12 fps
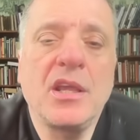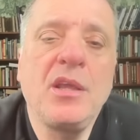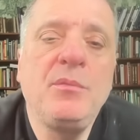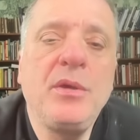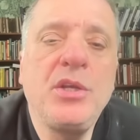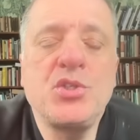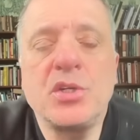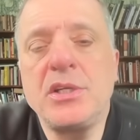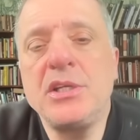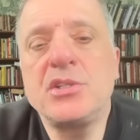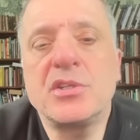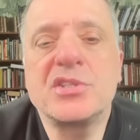
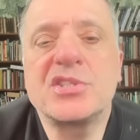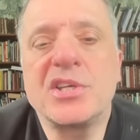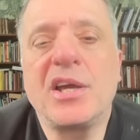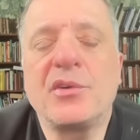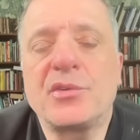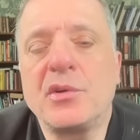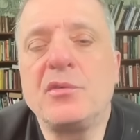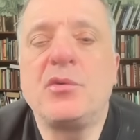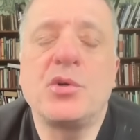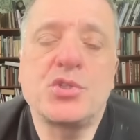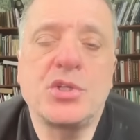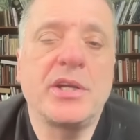immediately to the south of
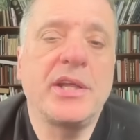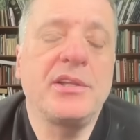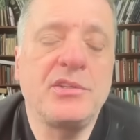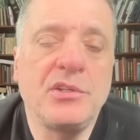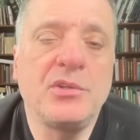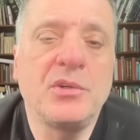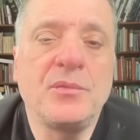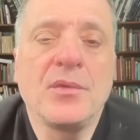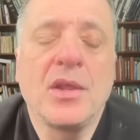Ocheretino,